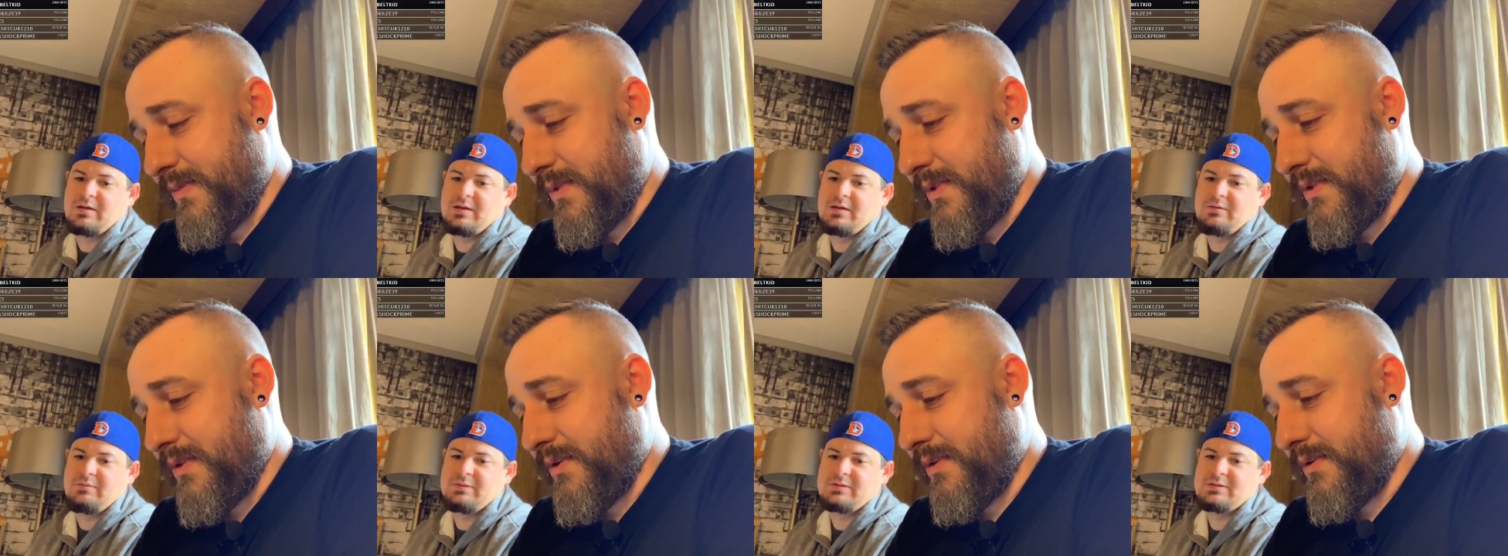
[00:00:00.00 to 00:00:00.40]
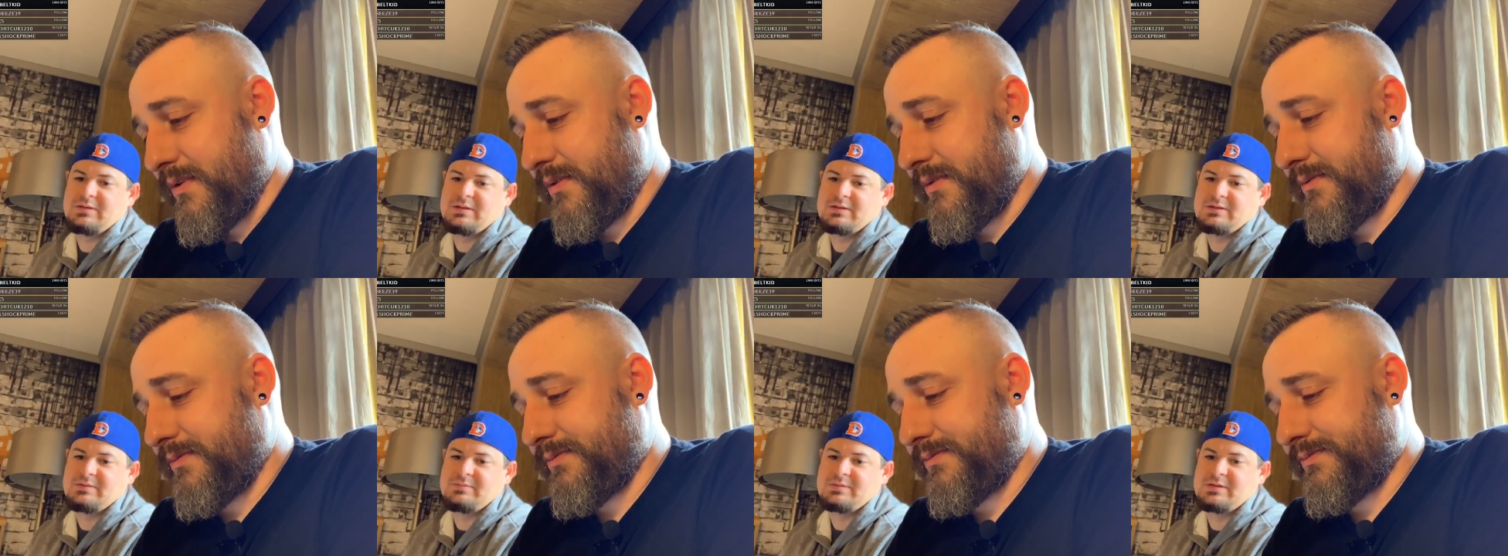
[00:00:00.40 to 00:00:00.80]
Speaker 1: I think we saw
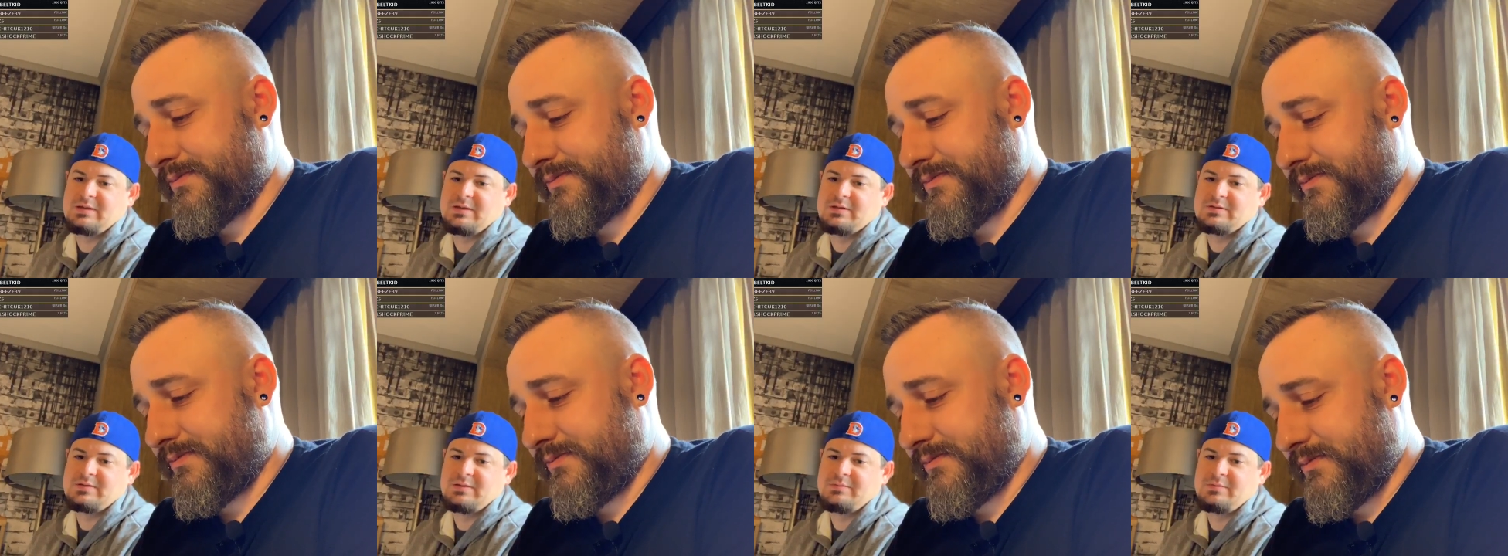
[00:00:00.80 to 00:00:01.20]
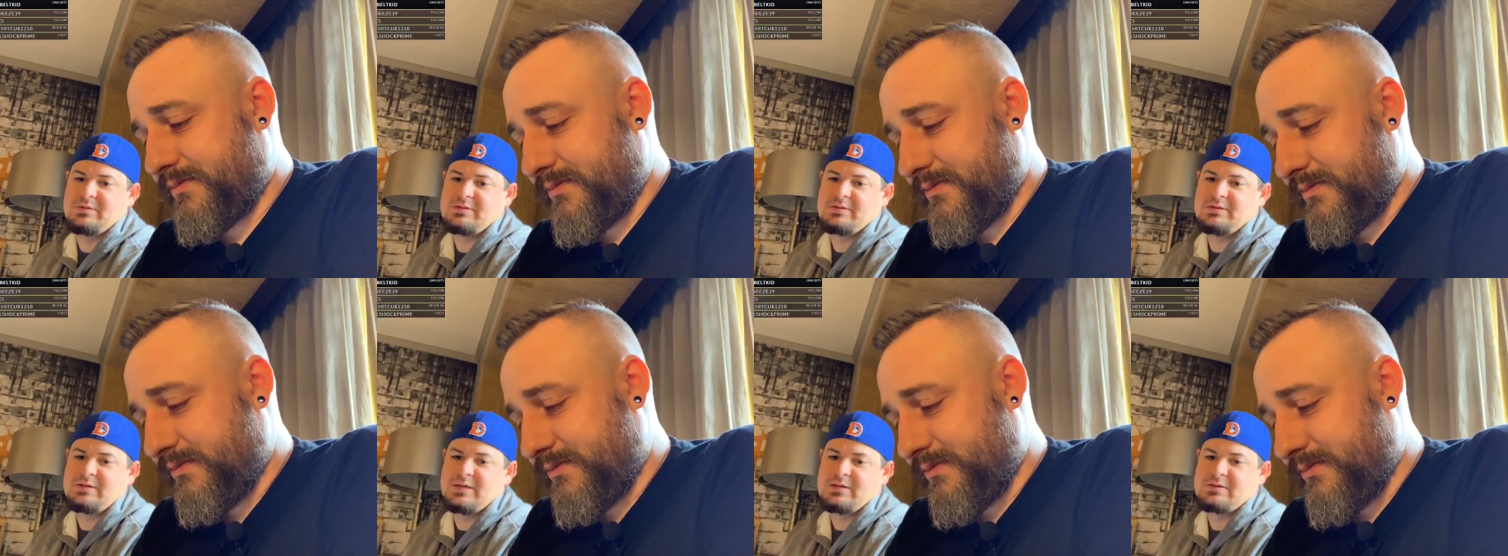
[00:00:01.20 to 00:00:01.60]
some sales numbers
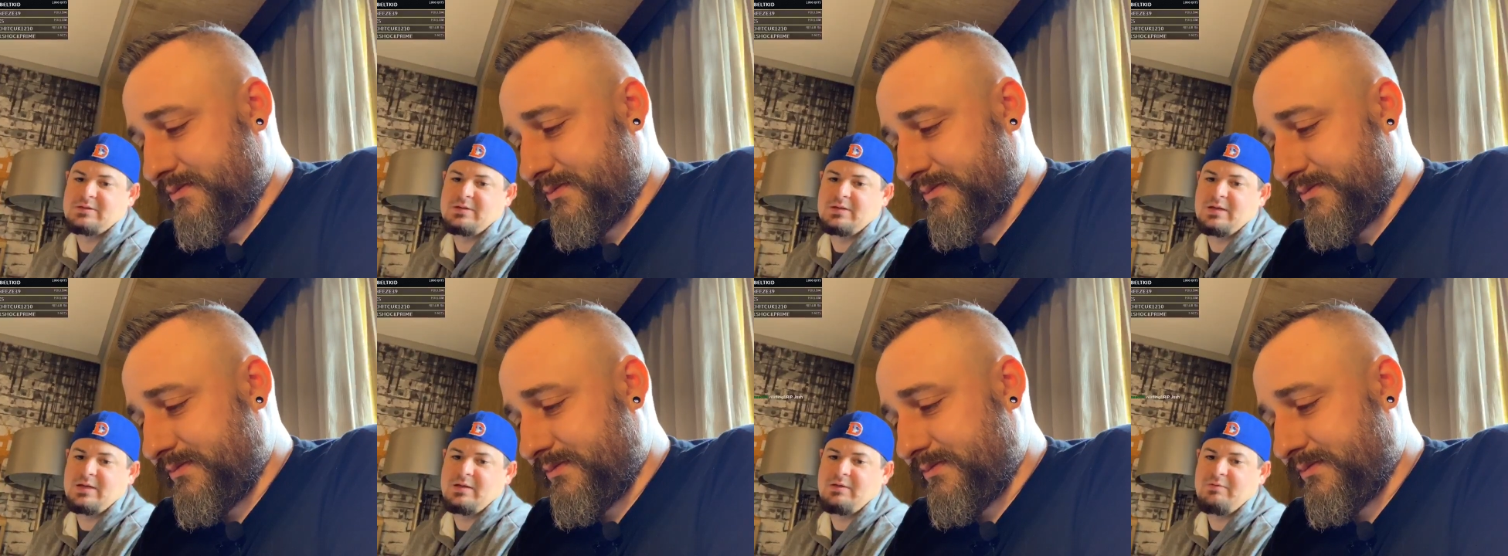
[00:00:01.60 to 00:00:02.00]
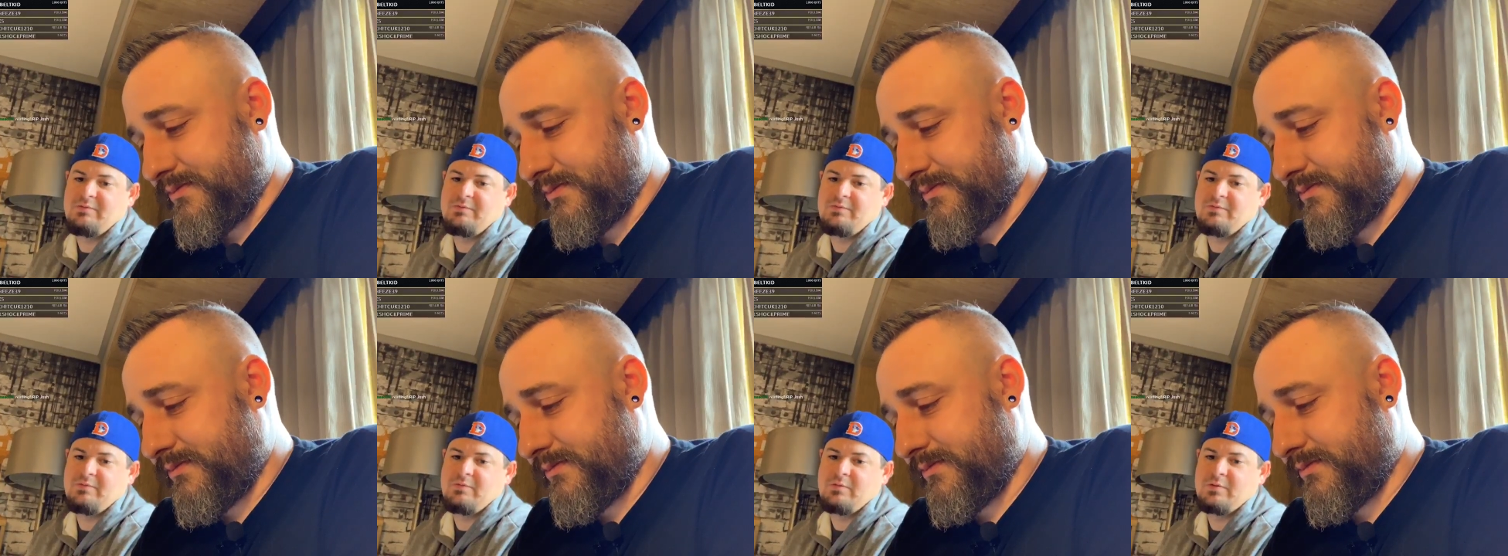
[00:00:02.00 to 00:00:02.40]
yesterday
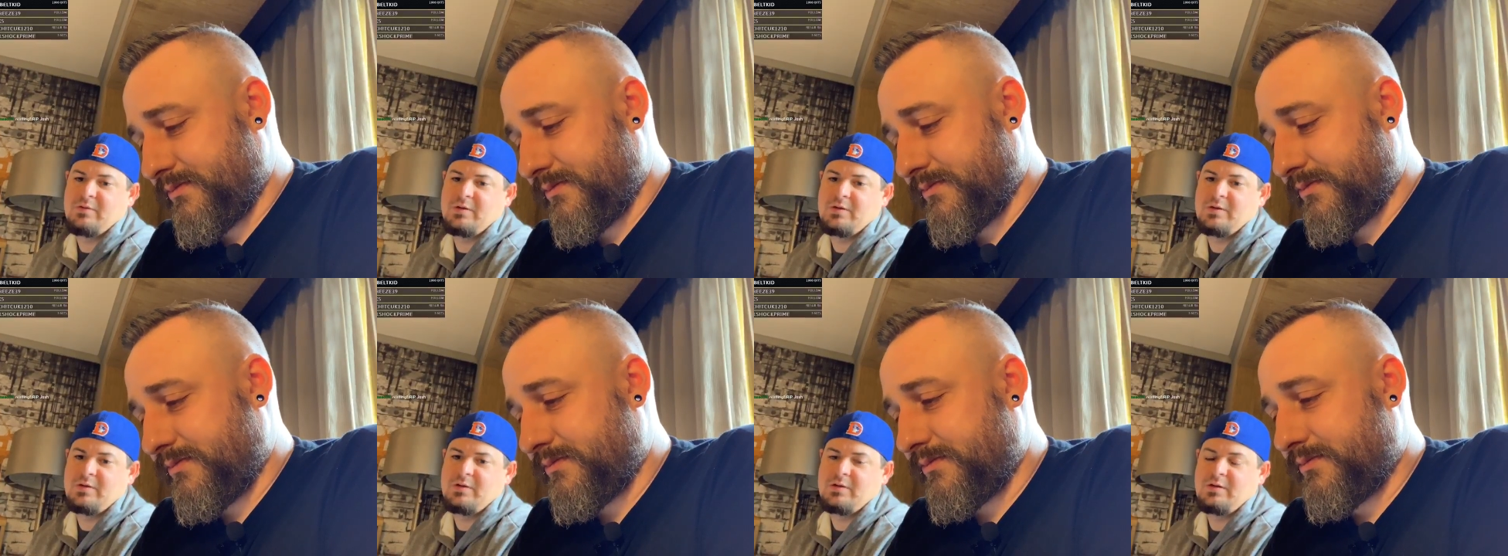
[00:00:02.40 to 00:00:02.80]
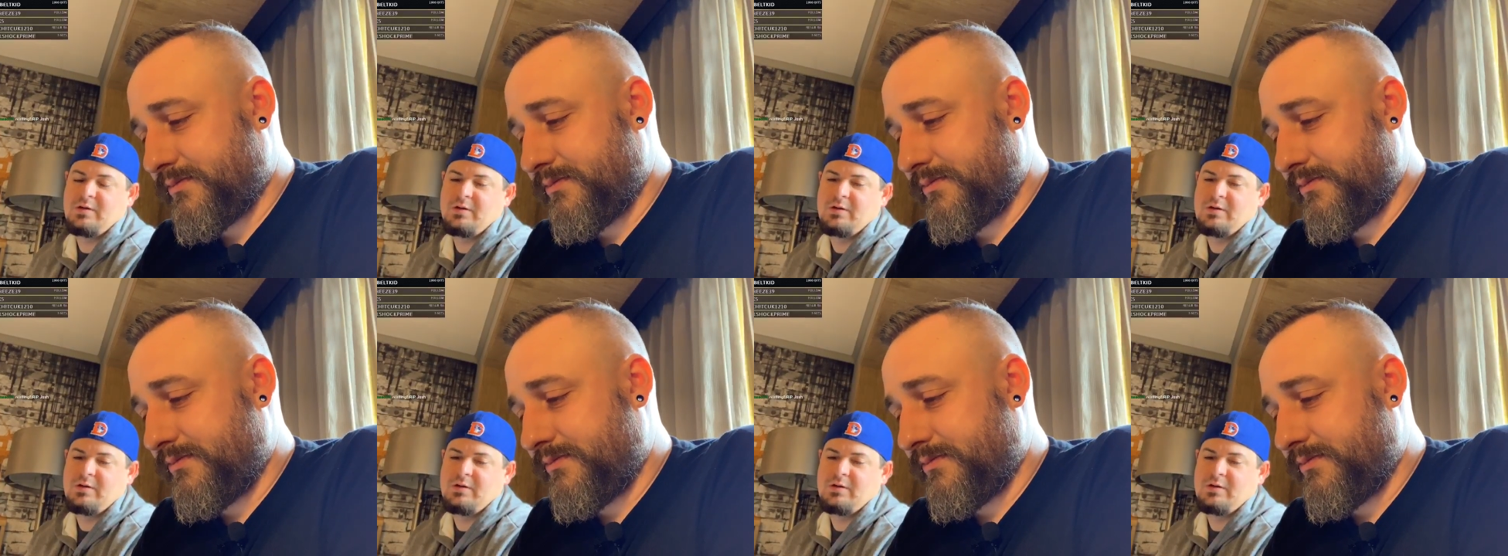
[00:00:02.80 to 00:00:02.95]
for.